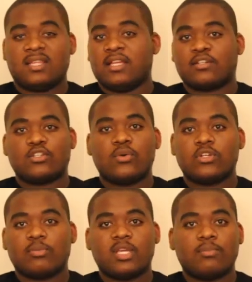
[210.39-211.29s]
There's
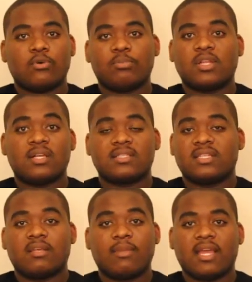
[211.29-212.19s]
200 people plus
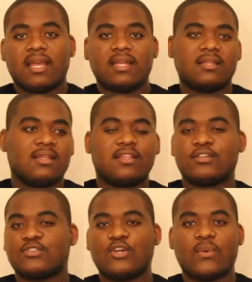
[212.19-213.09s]
in the band.
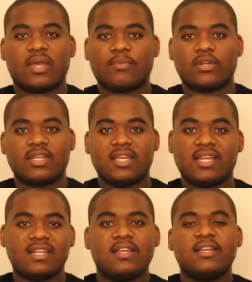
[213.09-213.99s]
There's no way I'm going to get it.